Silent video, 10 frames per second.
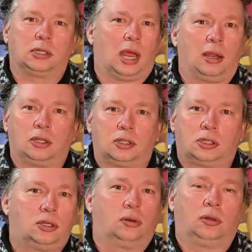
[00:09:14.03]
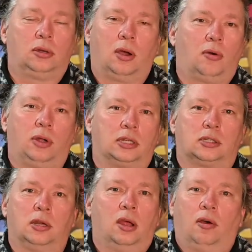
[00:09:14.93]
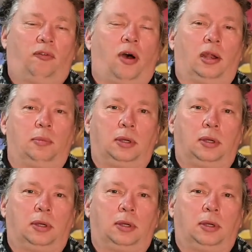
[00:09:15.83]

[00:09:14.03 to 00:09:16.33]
I should know his father,